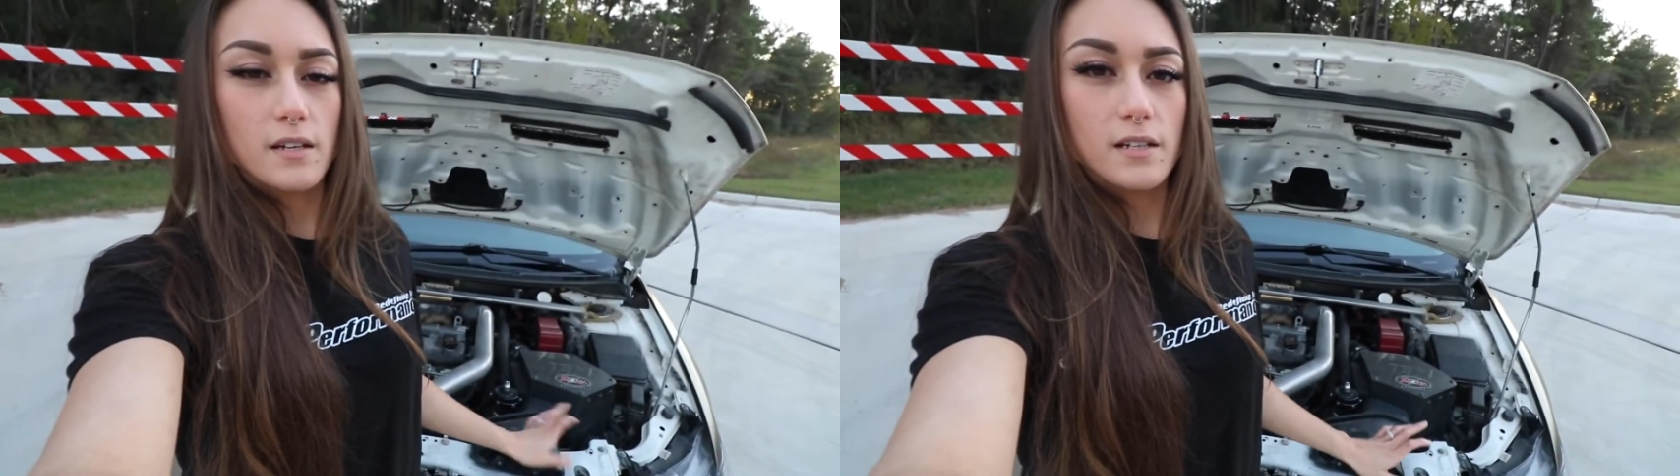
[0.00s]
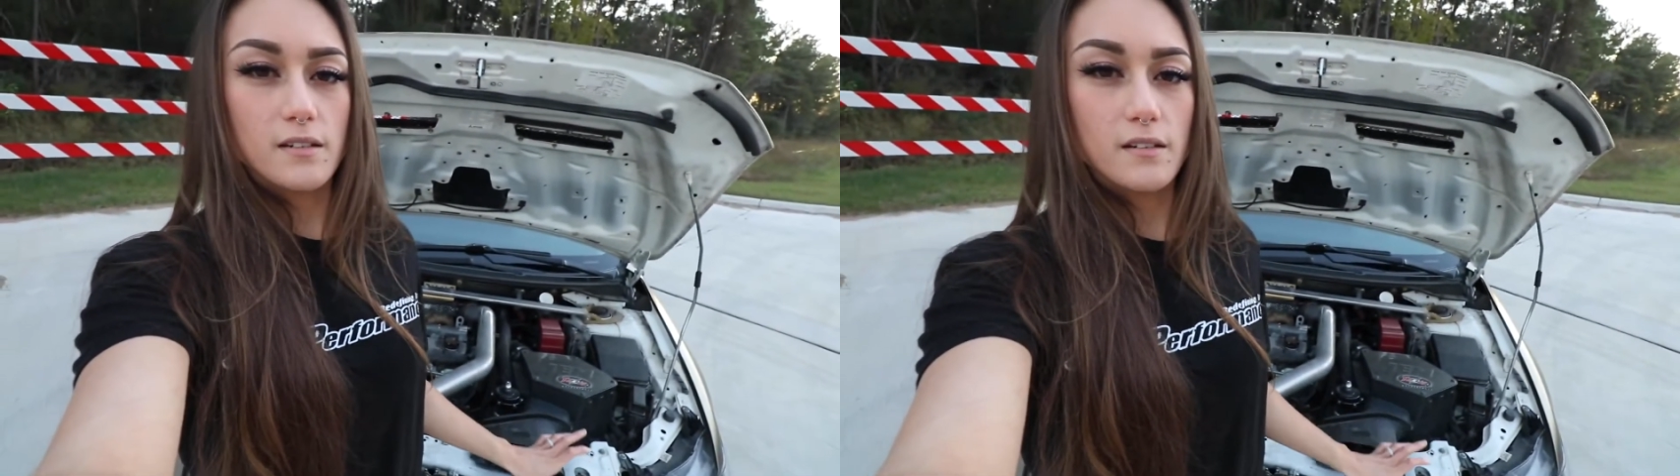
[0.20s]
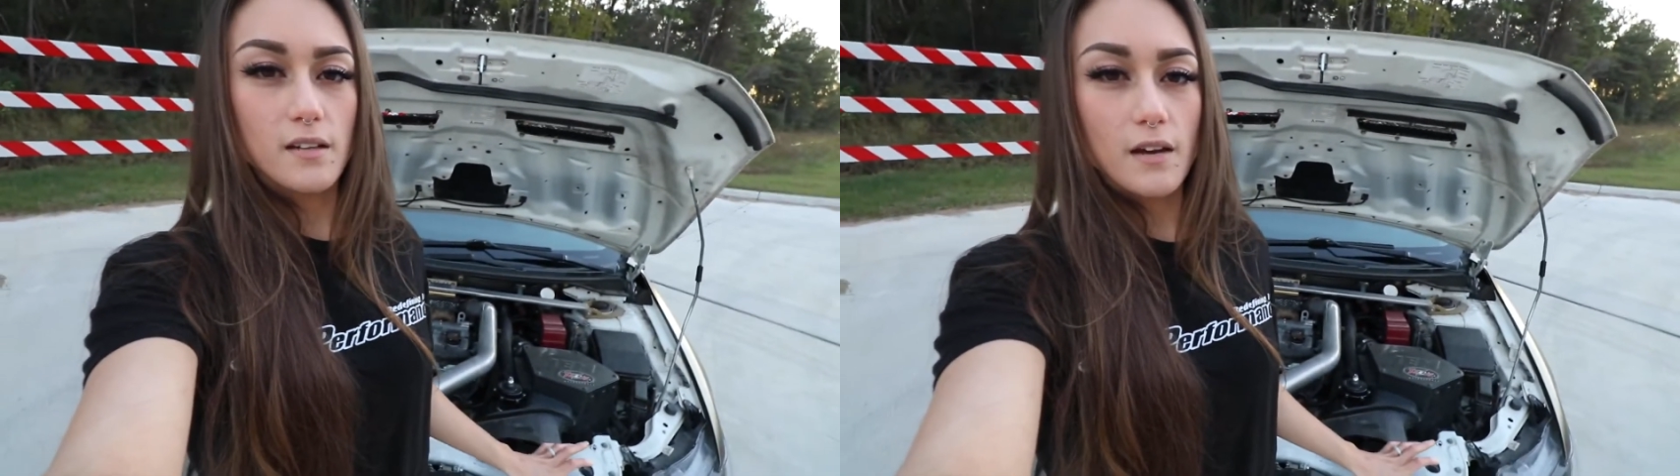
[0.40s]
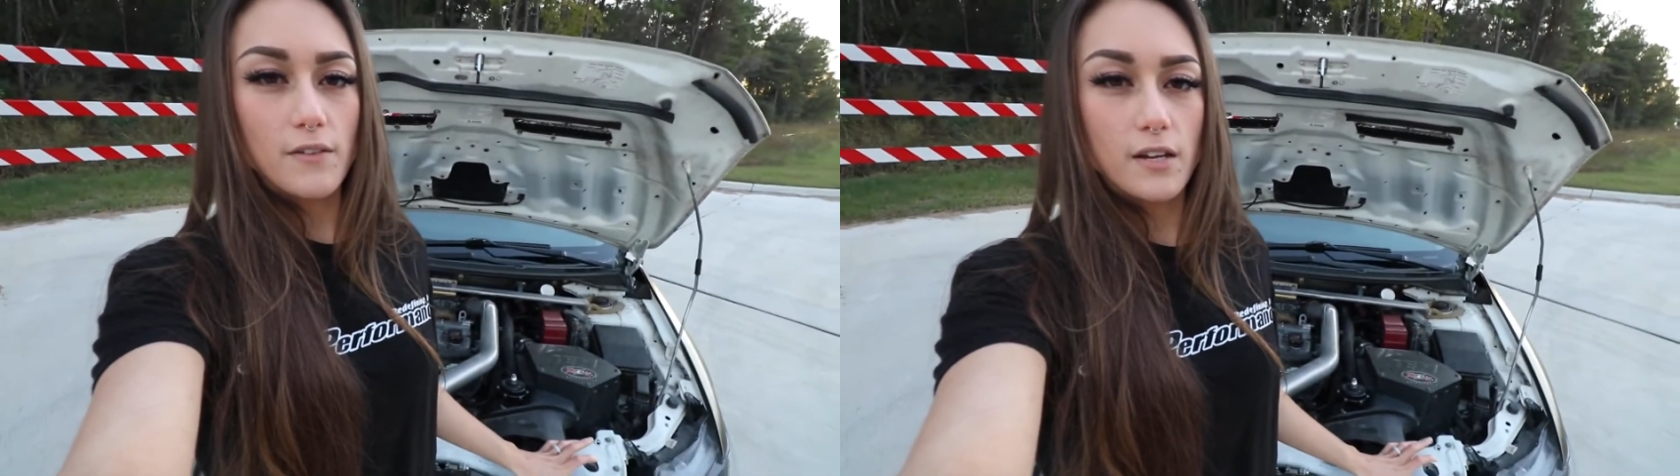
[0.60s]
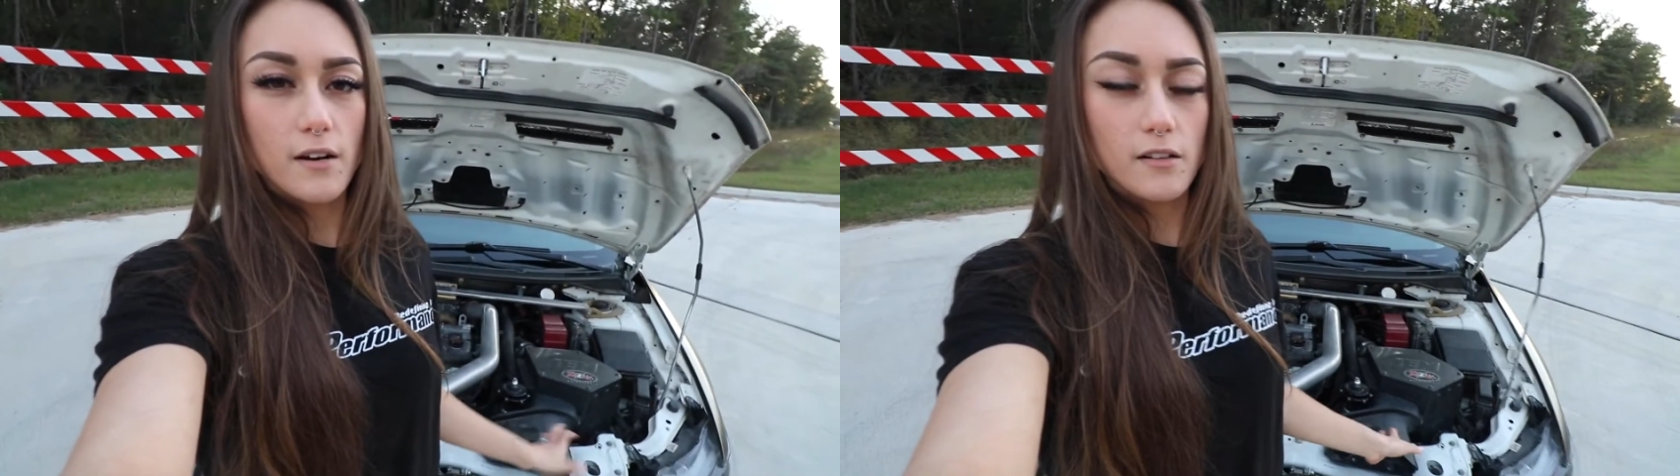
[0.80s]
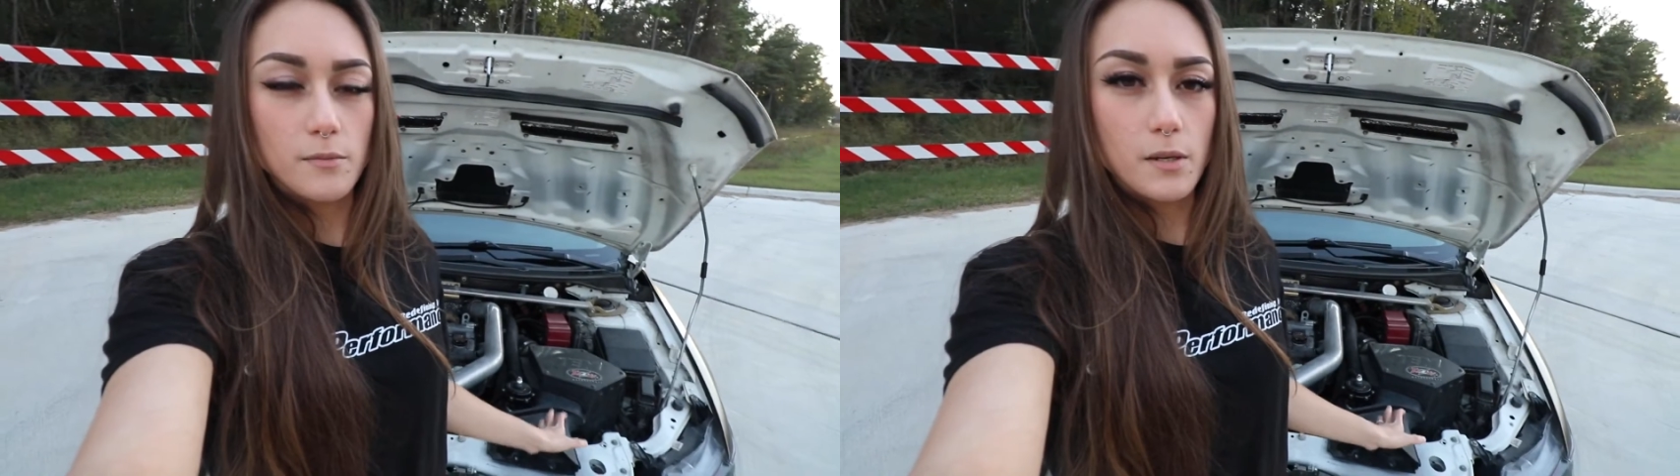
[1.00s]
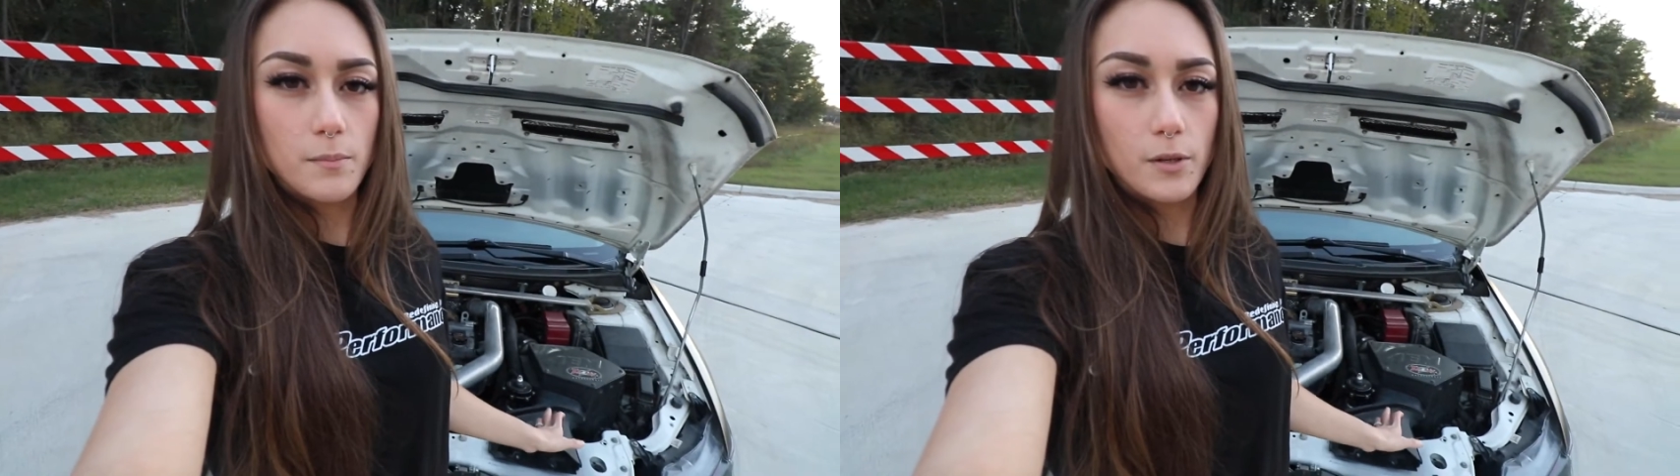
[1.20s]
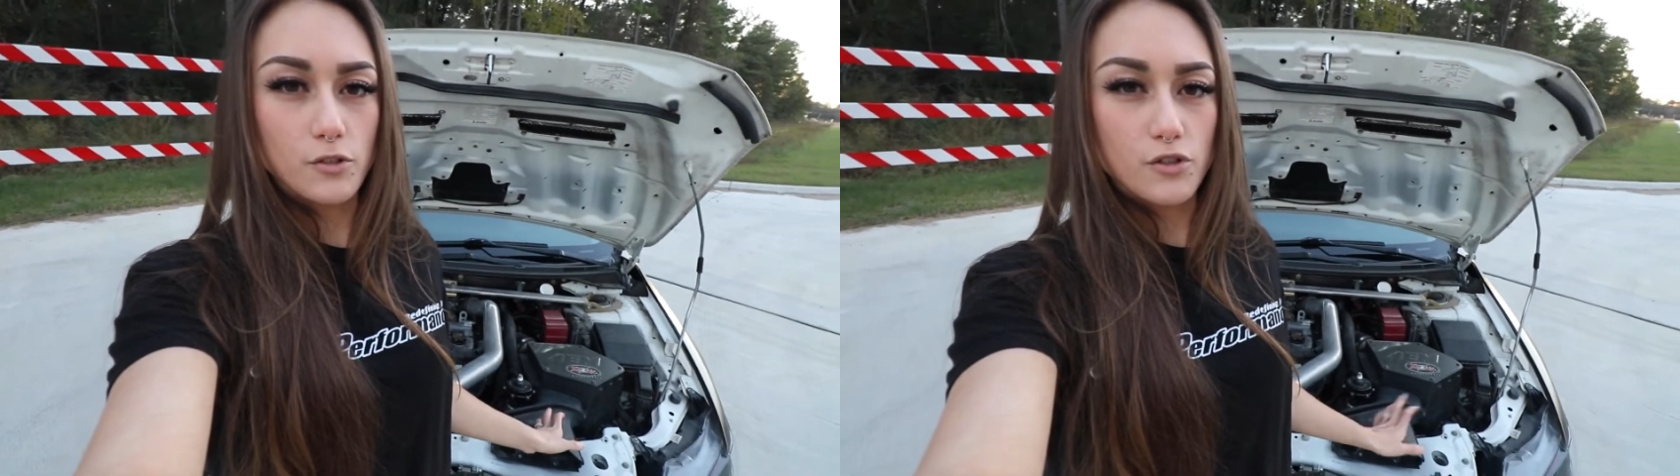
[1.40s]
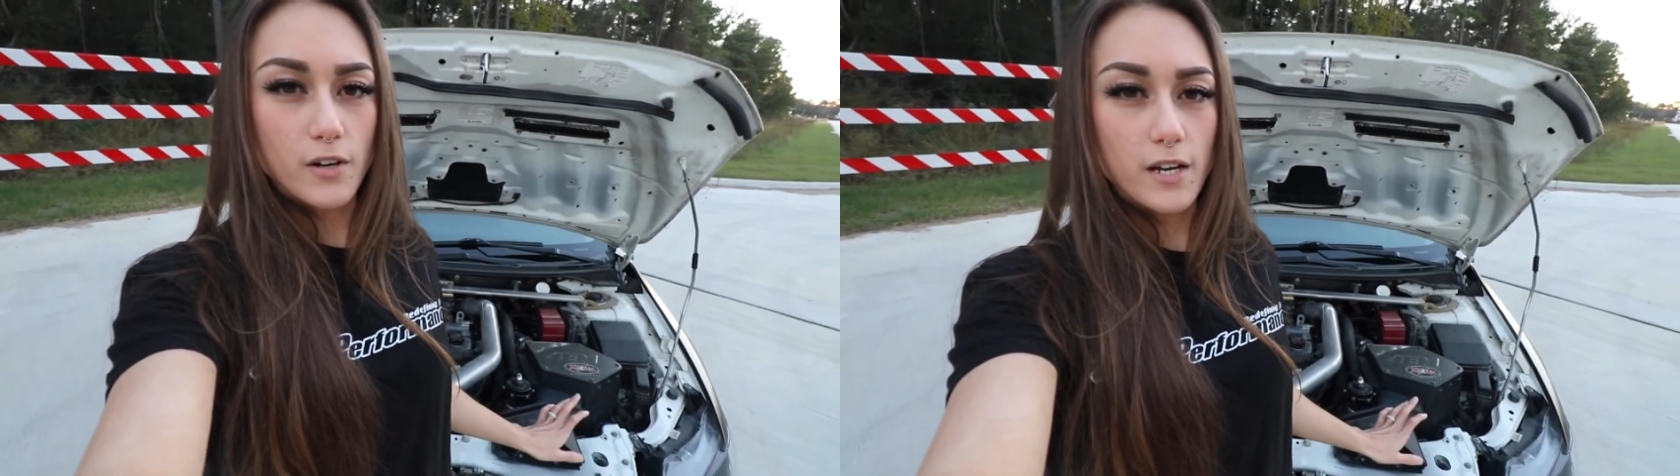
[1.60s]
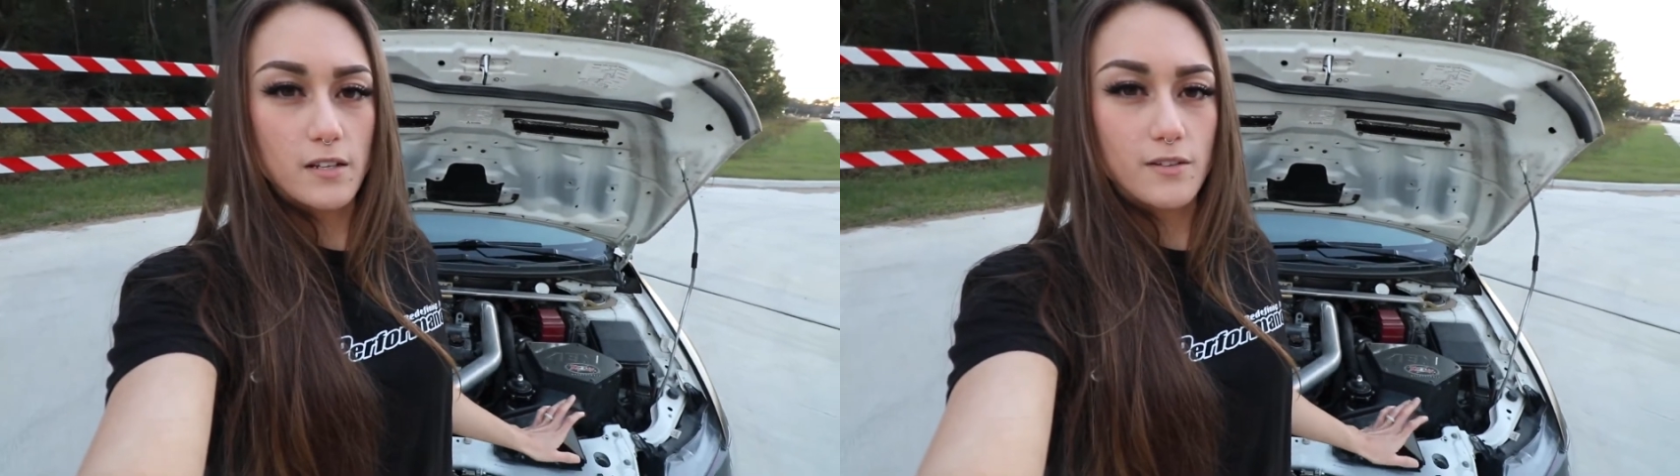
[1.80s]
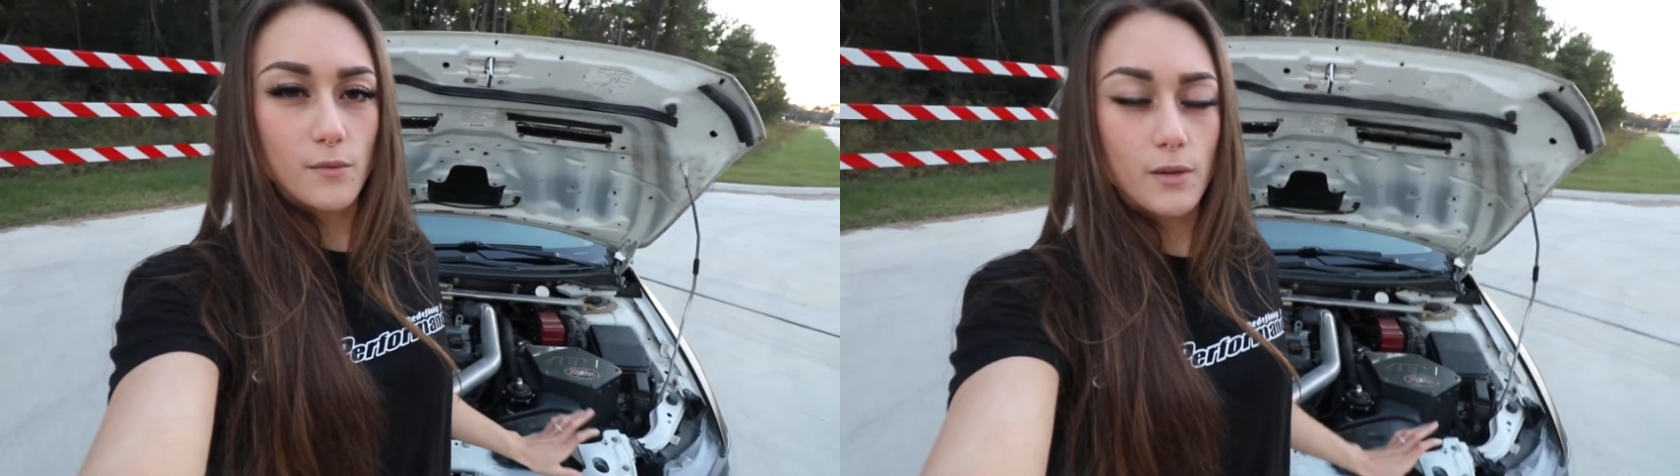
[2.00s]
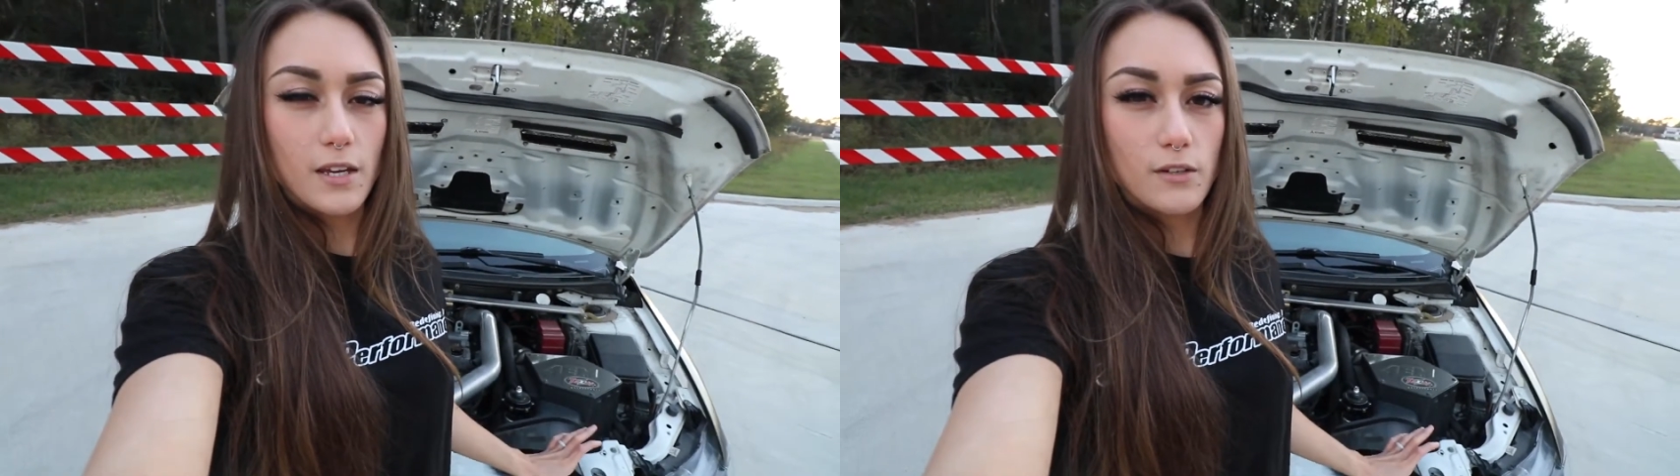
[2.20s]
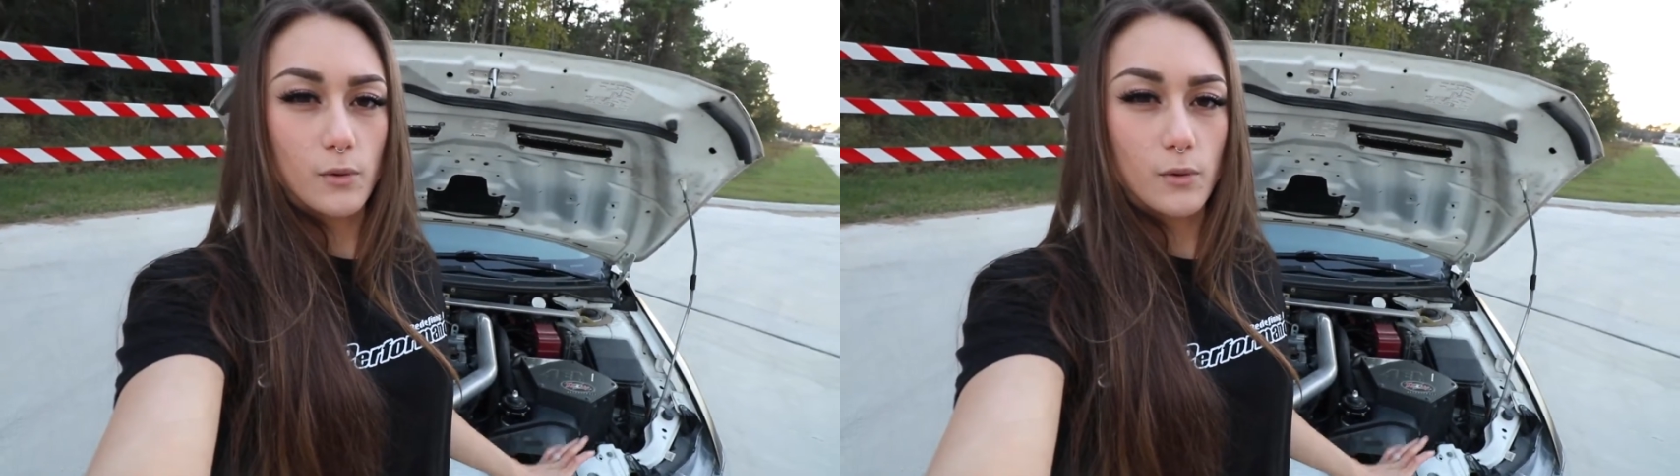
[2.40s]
It does have a Cosmic built trans with a